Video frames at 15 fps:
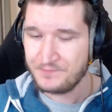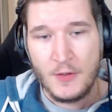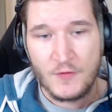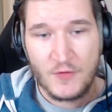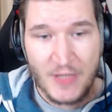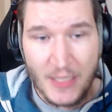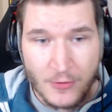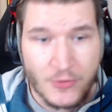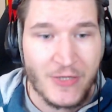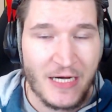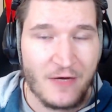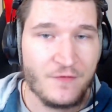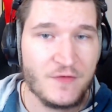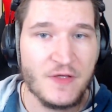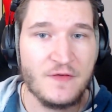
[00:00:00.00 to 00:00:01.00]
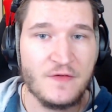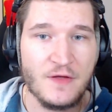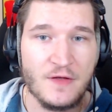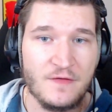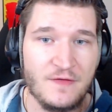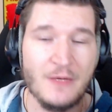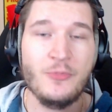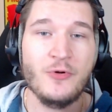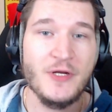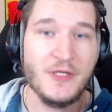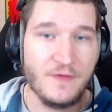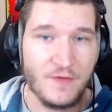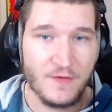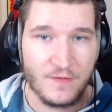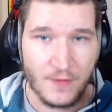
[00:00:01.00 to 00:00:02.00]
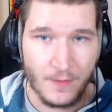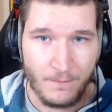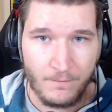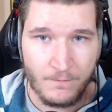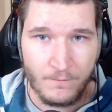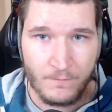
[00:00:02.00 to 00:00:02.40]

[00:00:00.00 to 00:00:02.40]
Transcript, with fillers: So now you have this separated system.